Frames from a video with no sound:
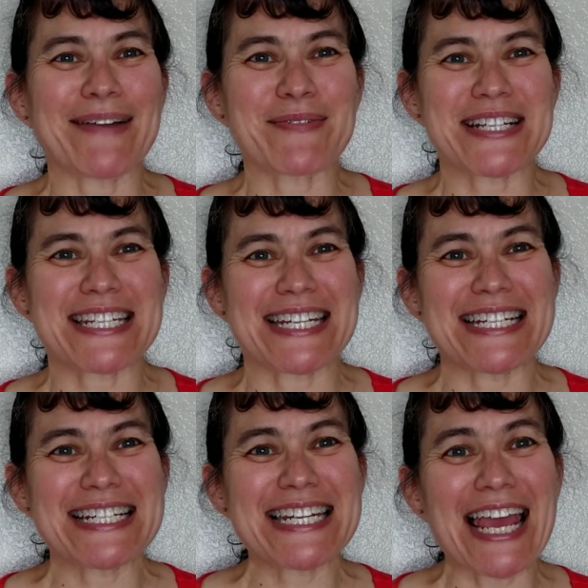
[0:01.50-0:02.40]
I'm
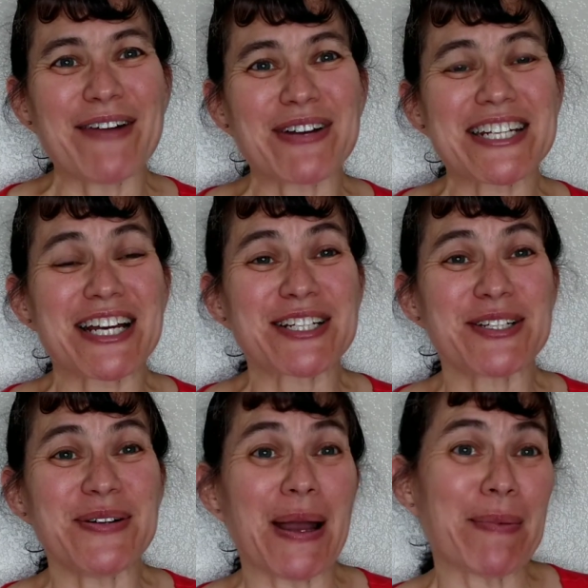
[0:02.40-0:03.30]
Christy. Today I want to talk
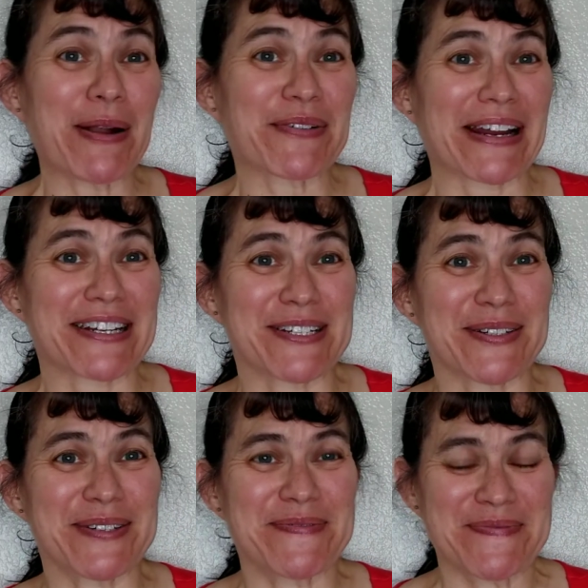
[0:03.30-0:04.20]
to you about gratitude.
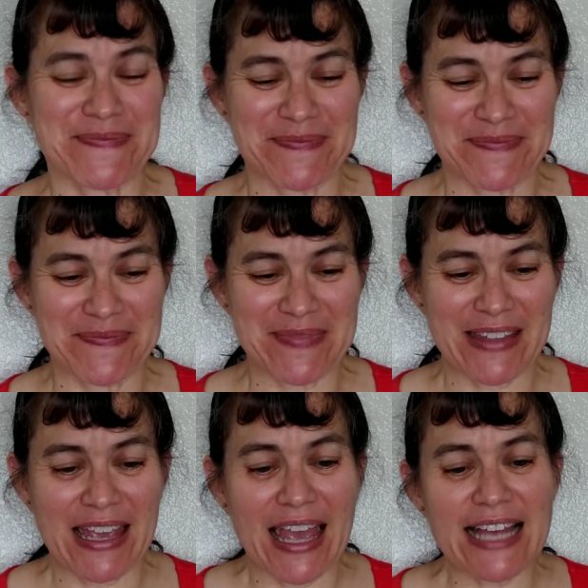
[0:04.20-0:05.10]

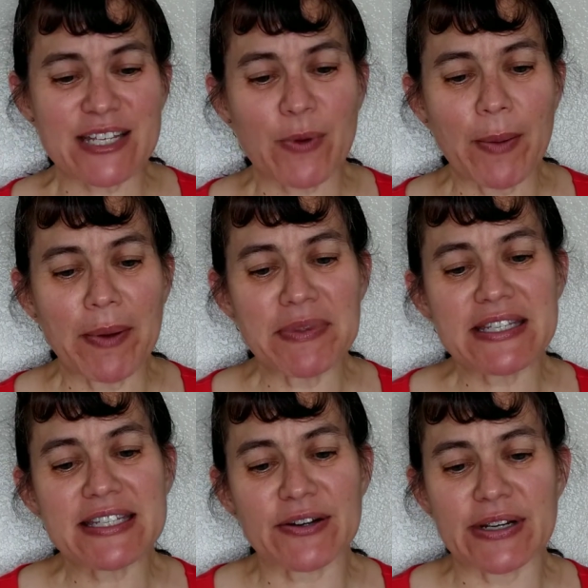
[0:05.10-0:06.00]
As I wrap up
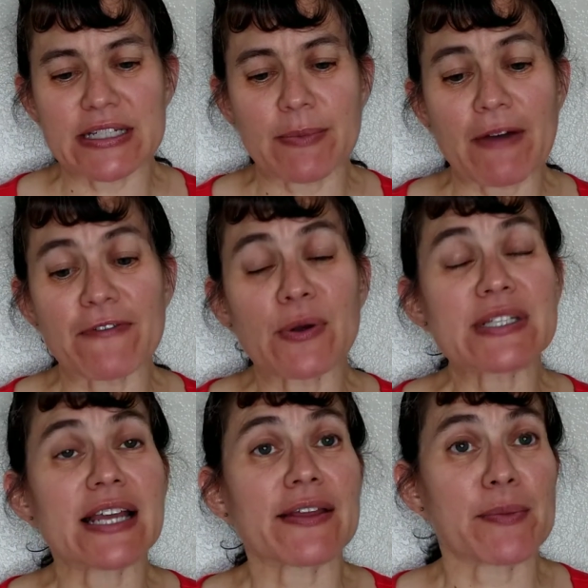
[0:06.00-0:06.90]
this series about
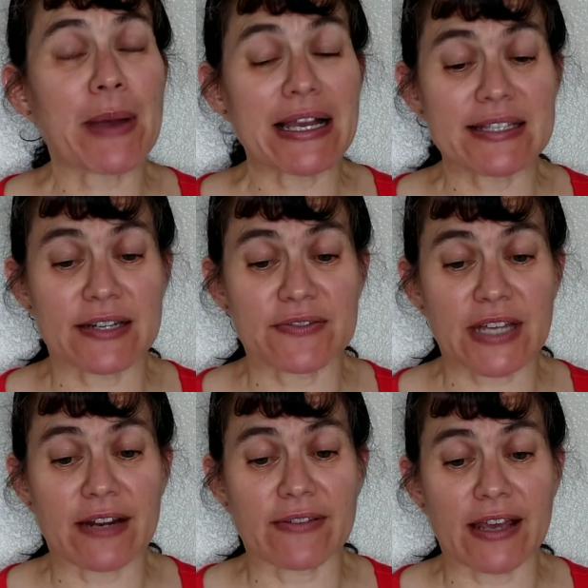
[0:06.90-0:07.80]
focusing on the positive
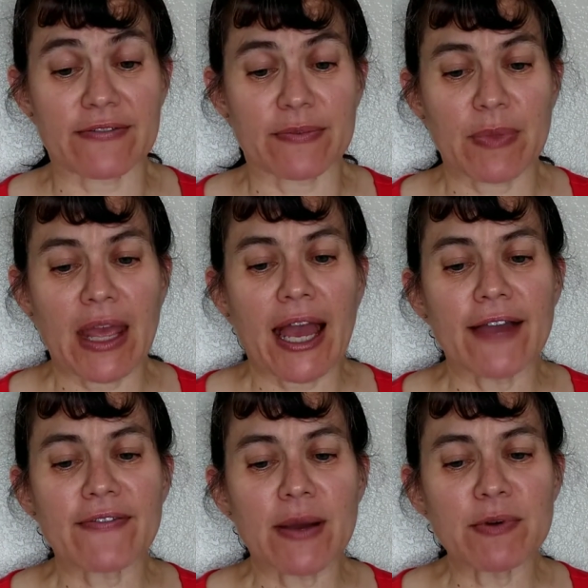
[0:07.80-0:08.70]
side of life,
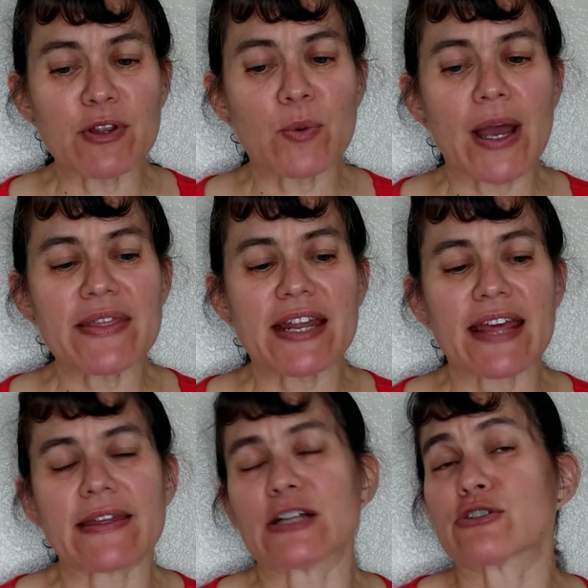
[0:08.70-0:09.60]
I've come to the one that
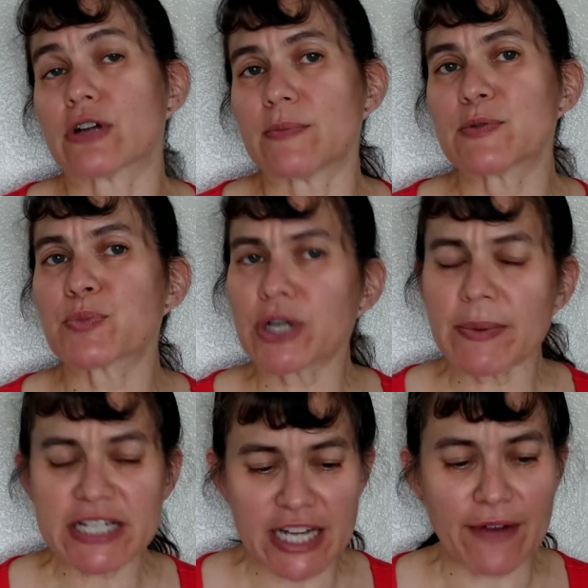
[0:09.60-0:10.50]
I think trumps pretty
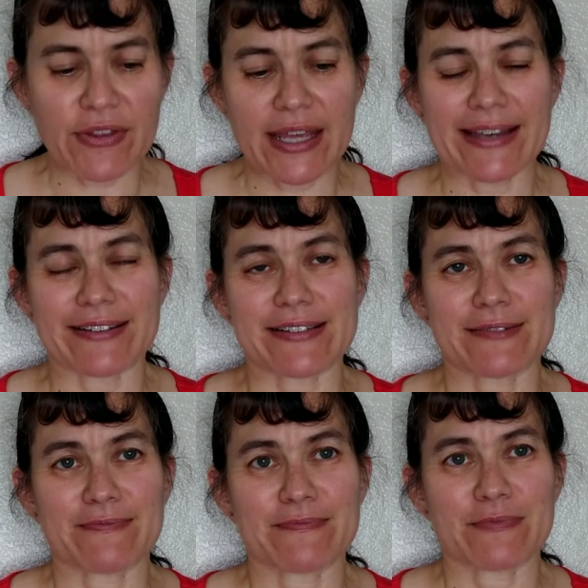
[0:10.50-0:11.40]
much everything else,
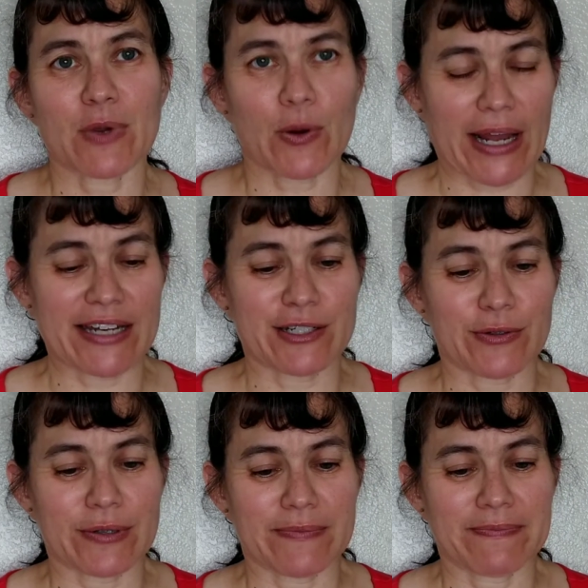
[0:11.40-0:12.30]
gratitude.